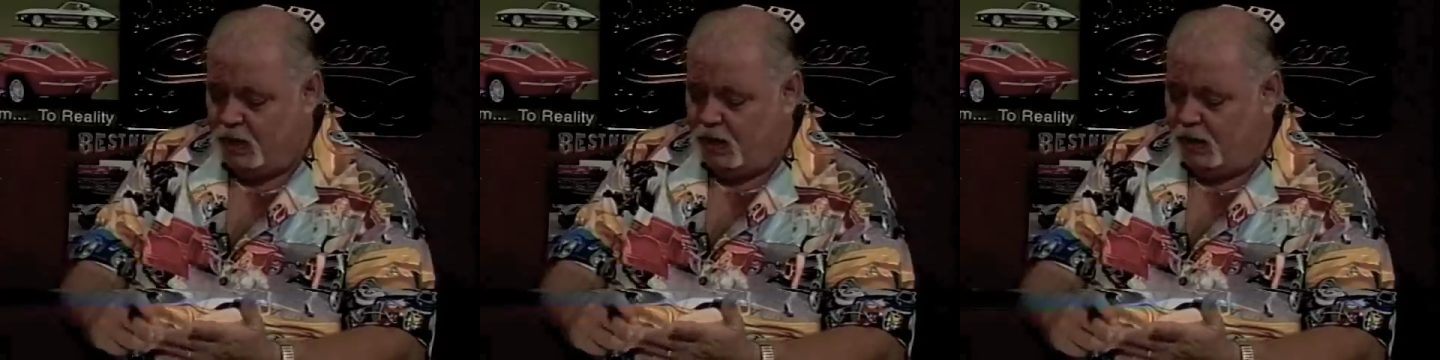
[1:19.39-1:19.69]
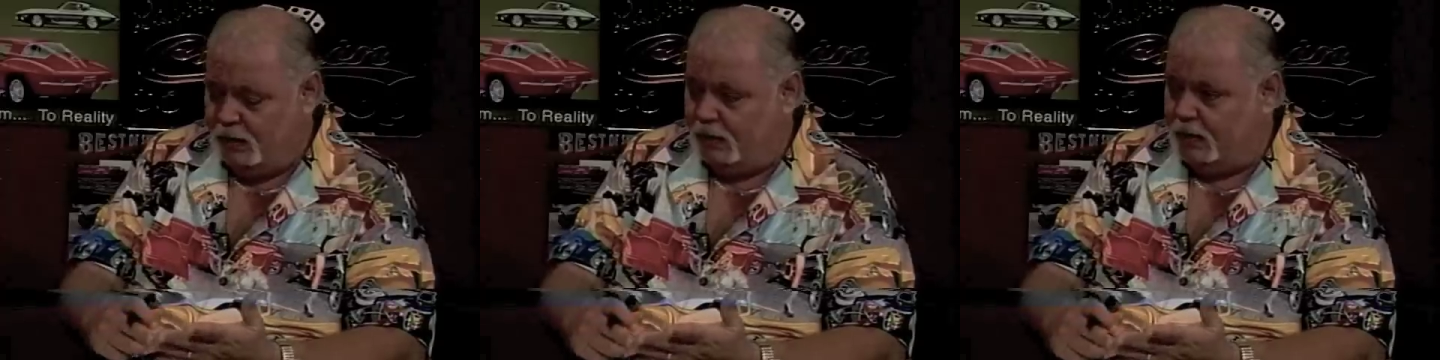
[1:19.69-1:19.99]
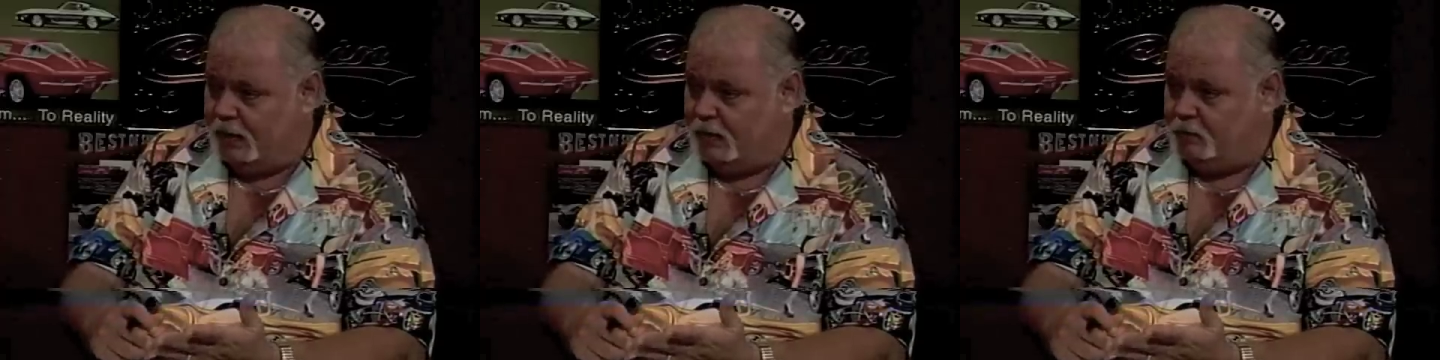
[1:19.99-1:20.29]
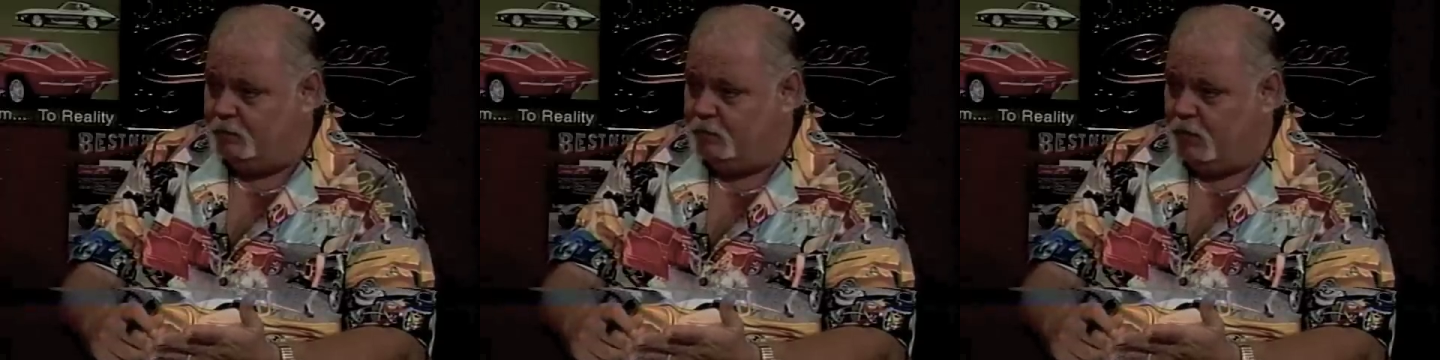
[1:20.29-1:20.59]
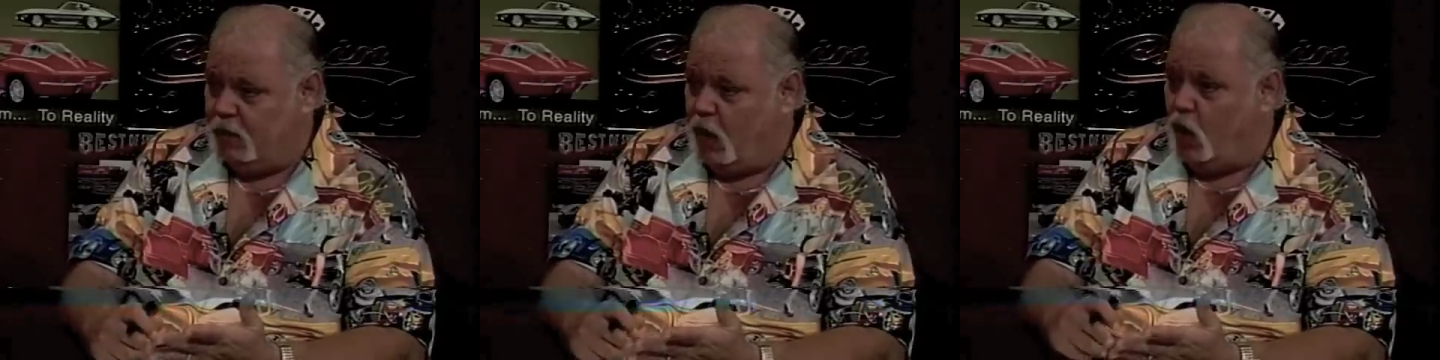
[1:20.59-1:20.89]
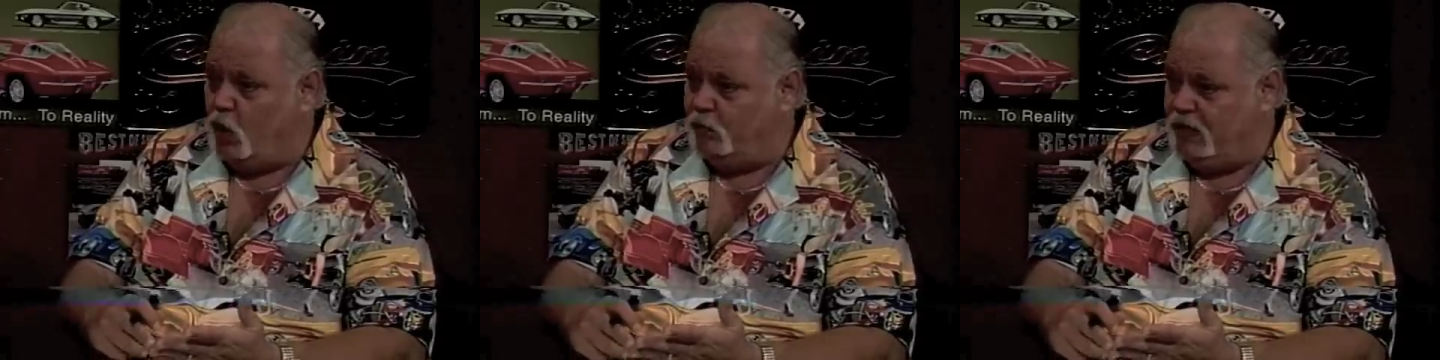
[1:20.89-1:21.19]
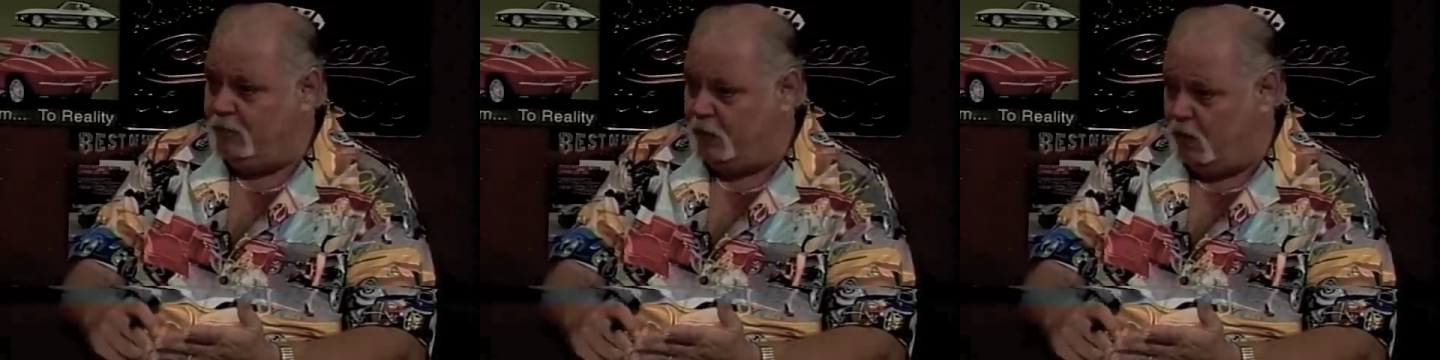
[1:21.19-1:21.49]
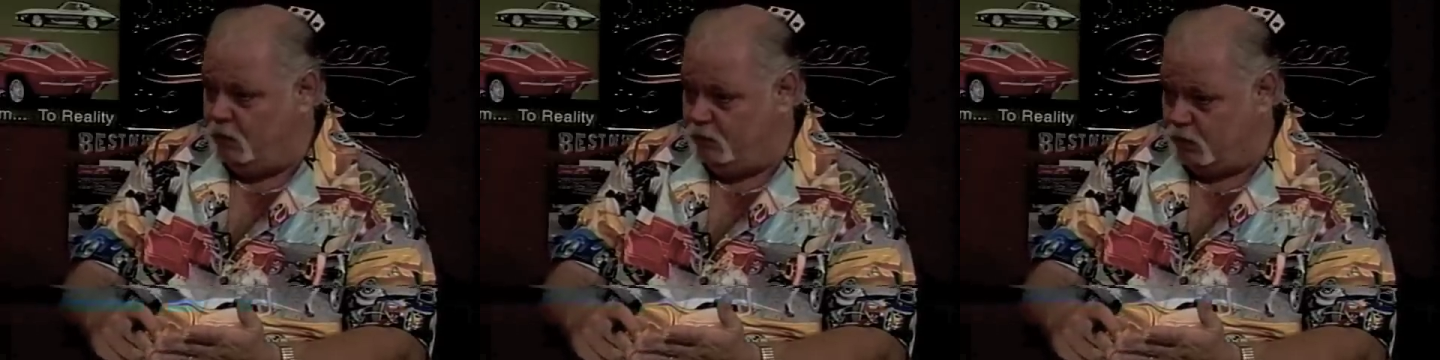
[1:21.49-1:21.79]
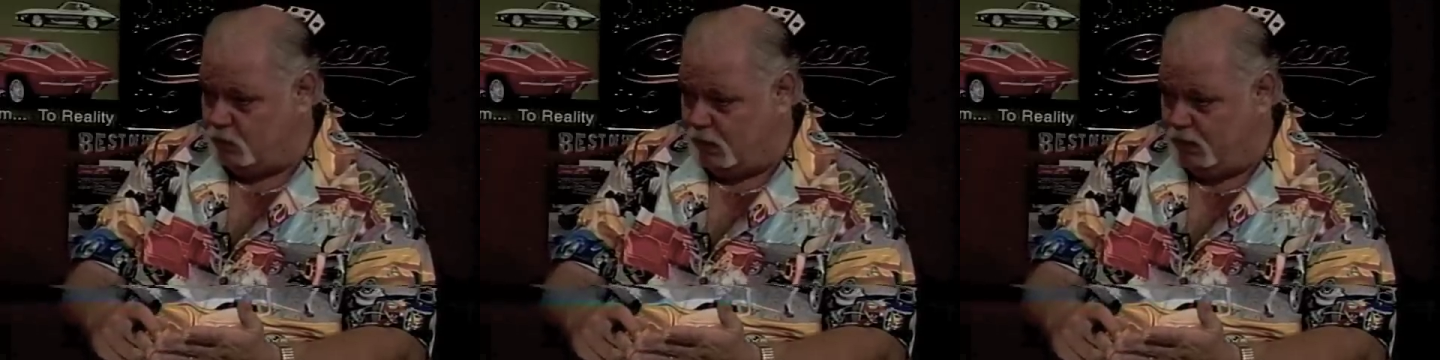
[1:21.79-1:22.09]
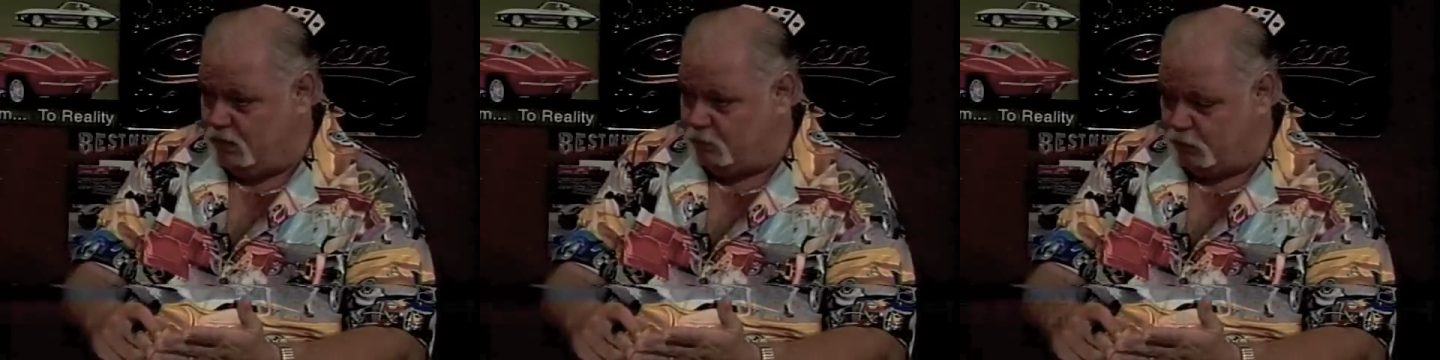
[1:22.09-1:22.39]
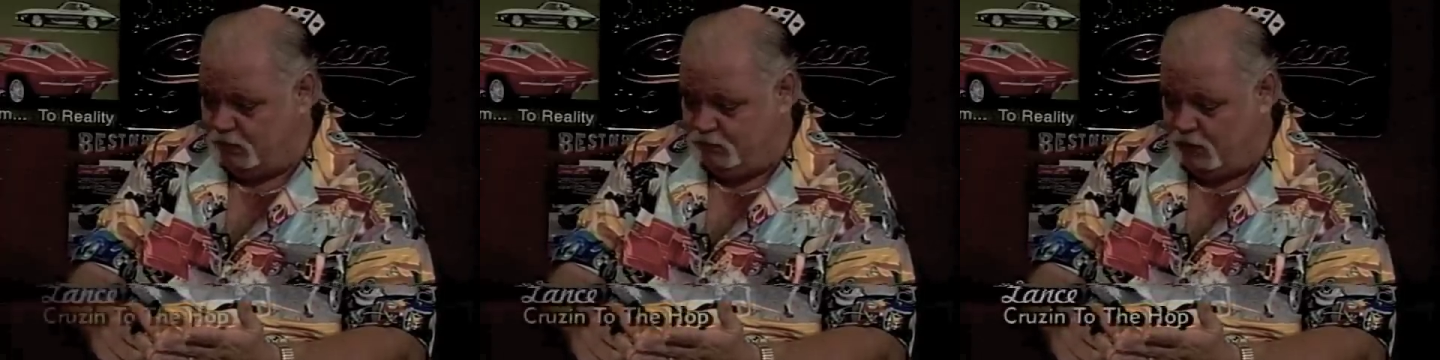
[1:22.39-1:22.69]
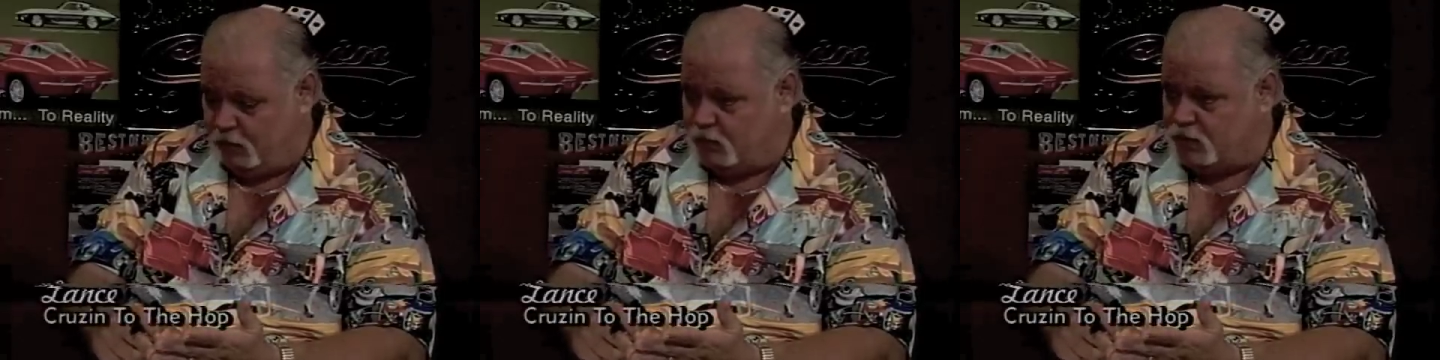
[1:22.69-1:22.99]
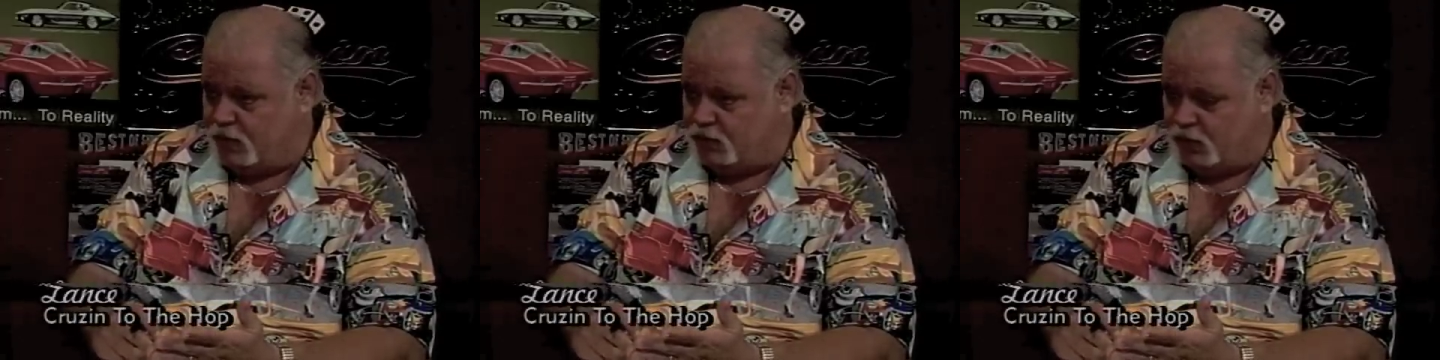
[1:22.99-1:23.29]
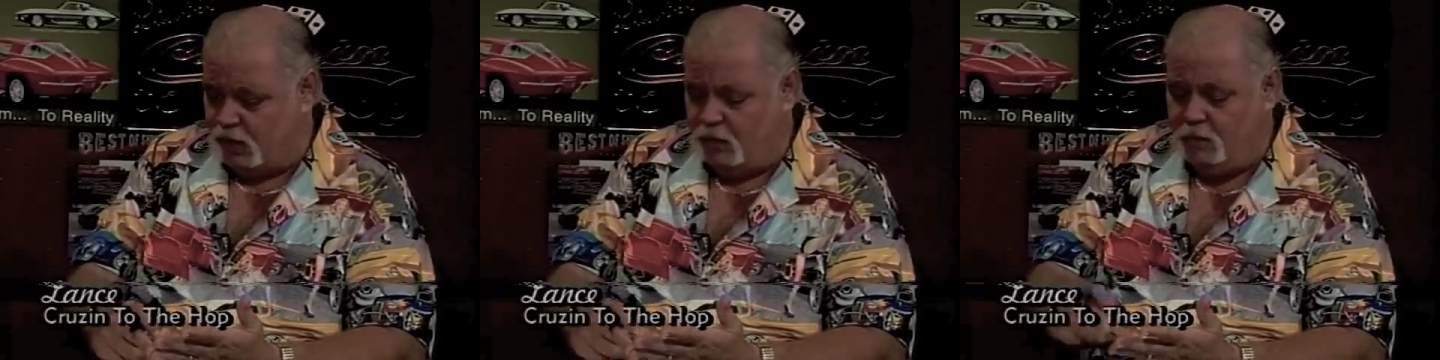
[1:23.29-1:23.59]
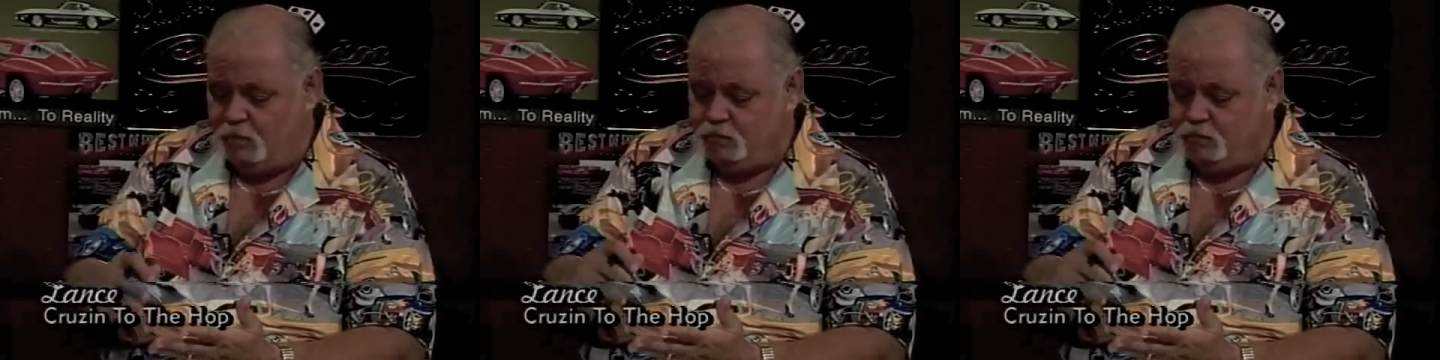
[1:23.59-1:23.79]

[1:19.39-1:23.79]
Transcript: Um, Home Depot, the 20th, pre Father's Day show.